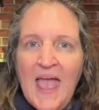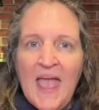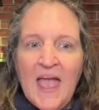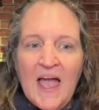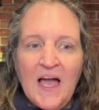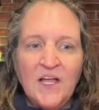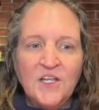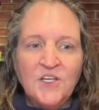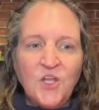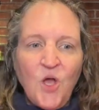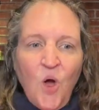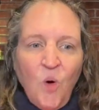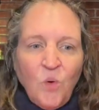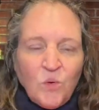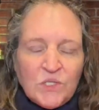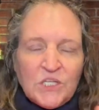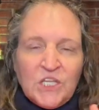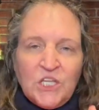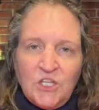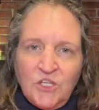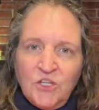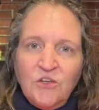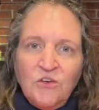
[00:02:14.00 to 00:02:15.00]
and
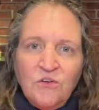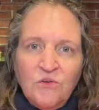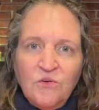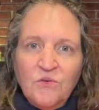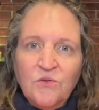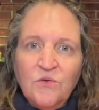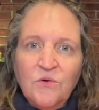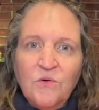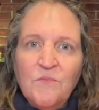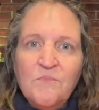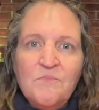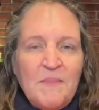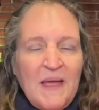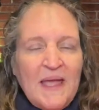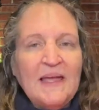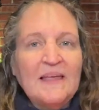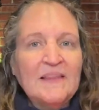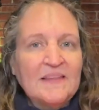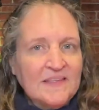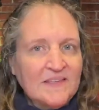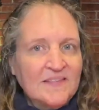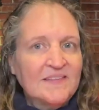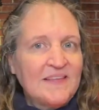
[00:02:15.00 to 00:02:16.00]
only you
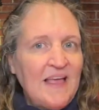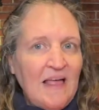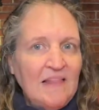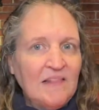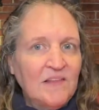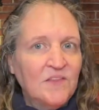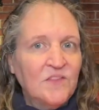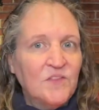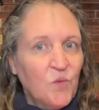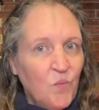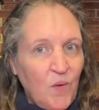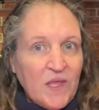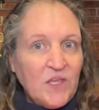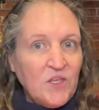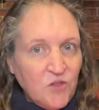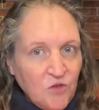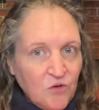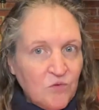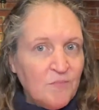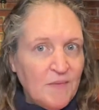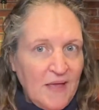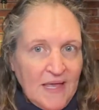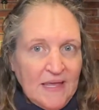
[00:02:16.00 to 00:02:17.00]
make the salad the way
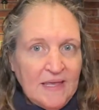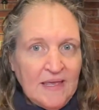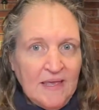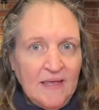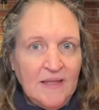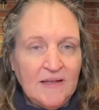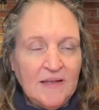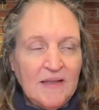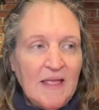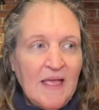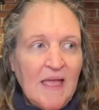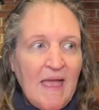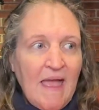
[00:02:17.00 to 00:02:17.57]
you make it,